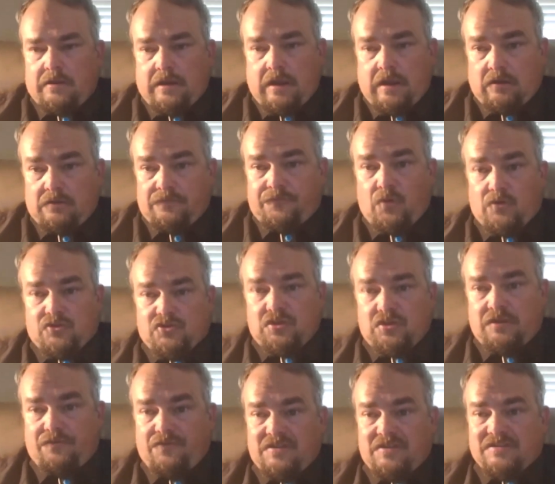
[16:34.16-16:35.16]
Now,
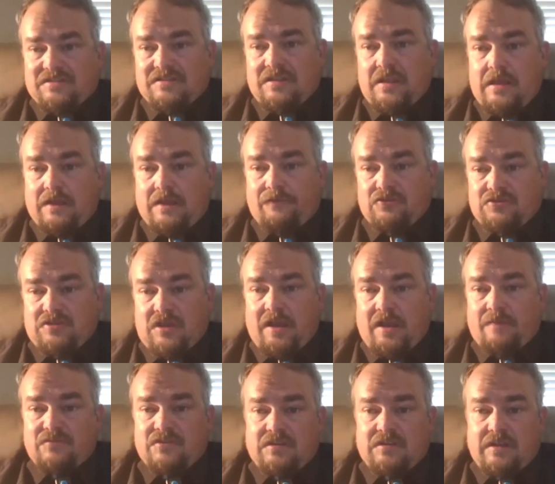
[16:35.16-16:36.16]
unfortunately, for the sake of our
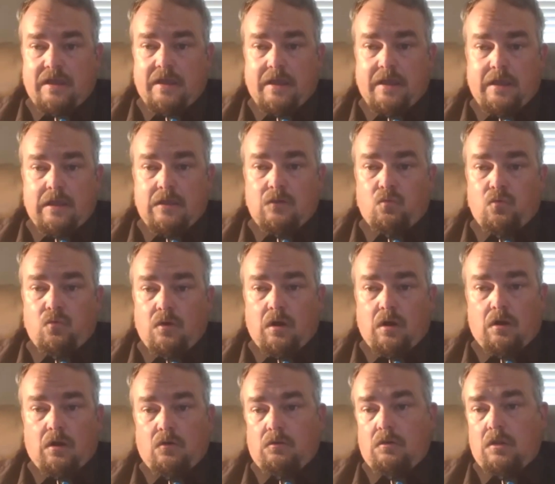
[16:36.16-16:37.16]
time today, we're
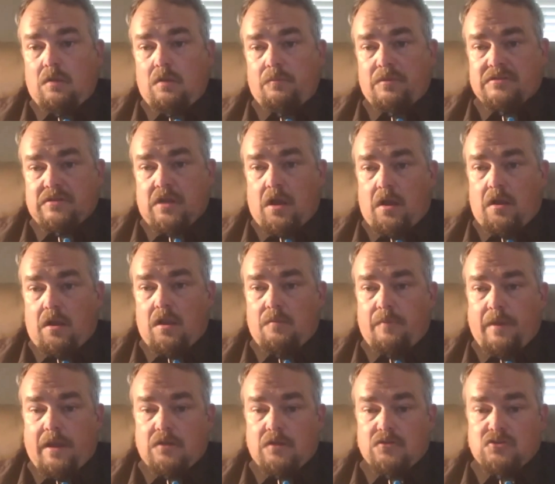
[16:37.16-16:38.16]
only going to be talking
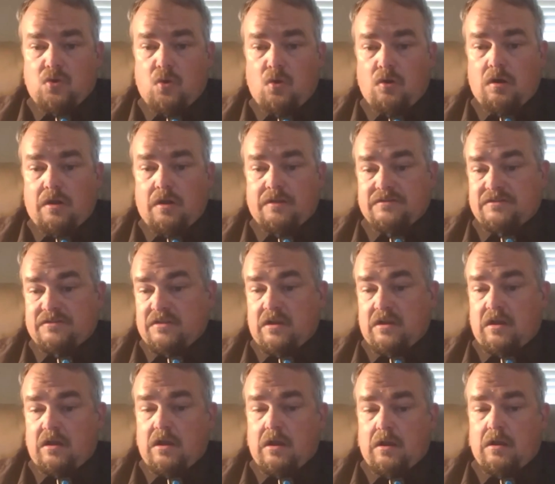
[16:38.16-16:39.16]
about Torah and
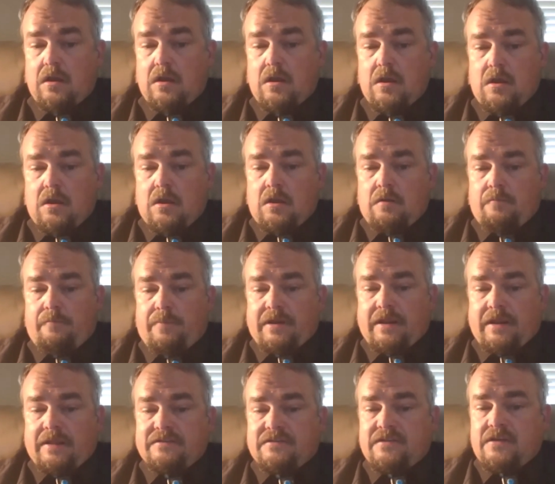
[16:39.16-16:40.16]
Tanakh.
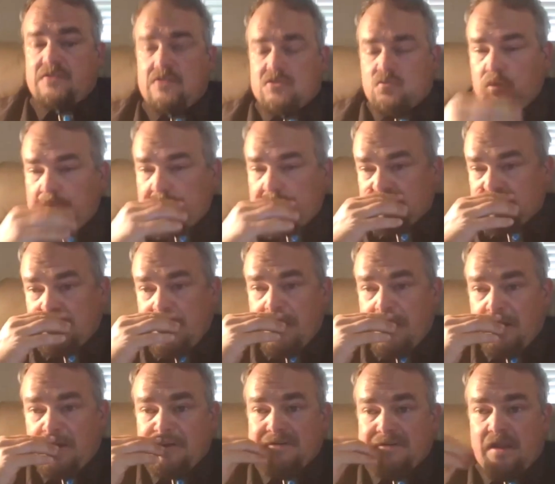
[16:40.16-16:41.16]
But I did just want to
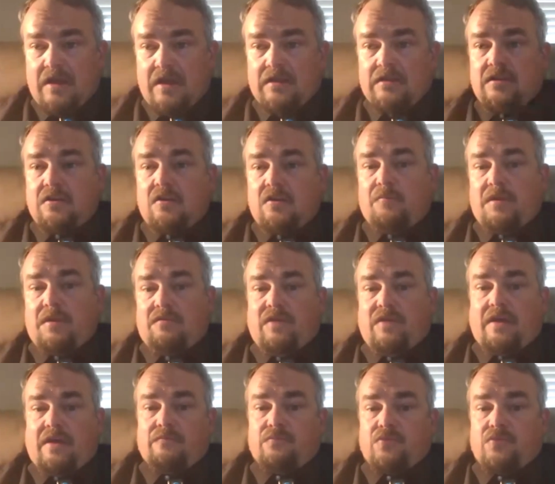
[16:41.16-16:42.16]
share a little bit of
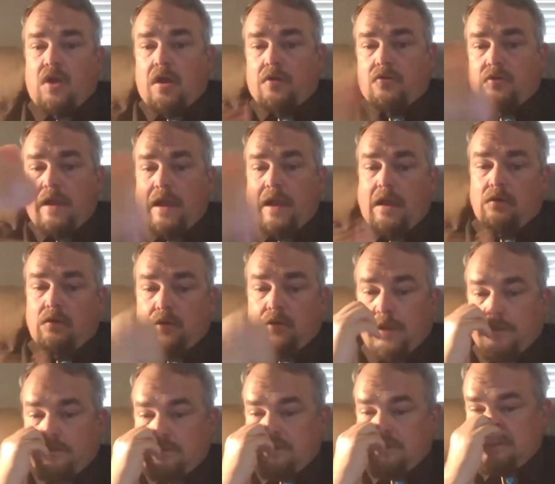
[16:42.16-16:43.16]
that broader
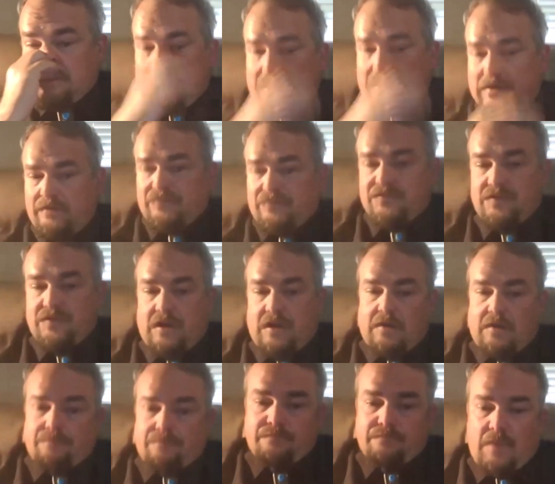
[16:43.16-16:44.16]
outline just to give
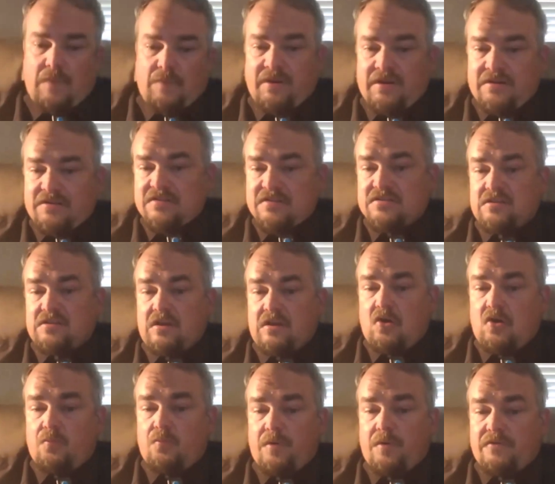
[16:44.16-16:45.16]
a bit of the
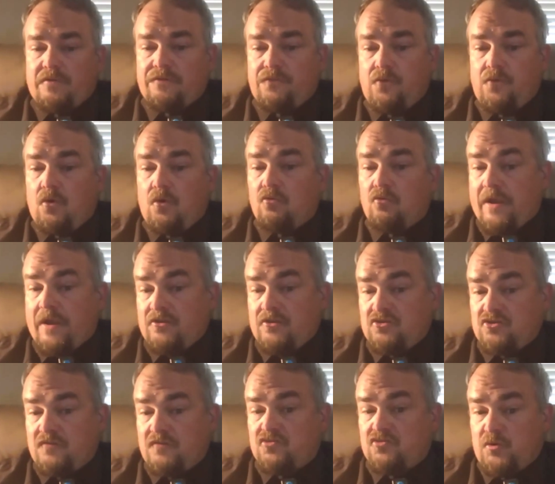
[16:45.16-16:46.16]
scope of the full
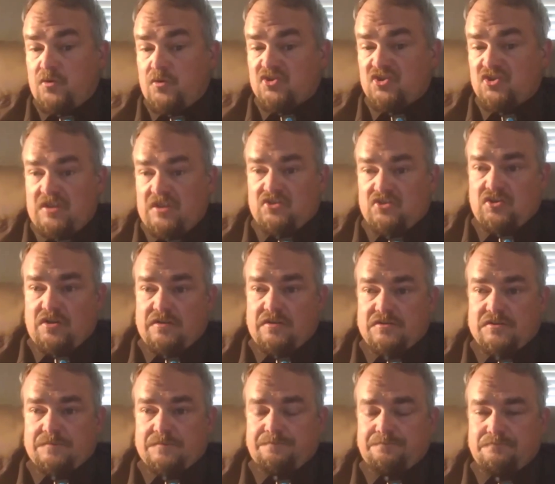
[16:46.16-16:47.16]
range of Jewish
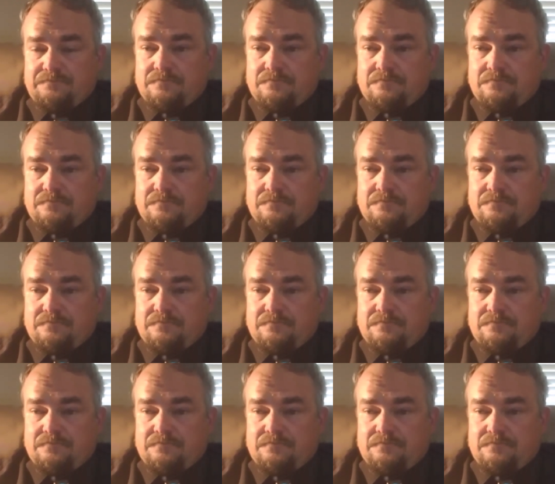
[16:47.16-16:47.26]
teachings.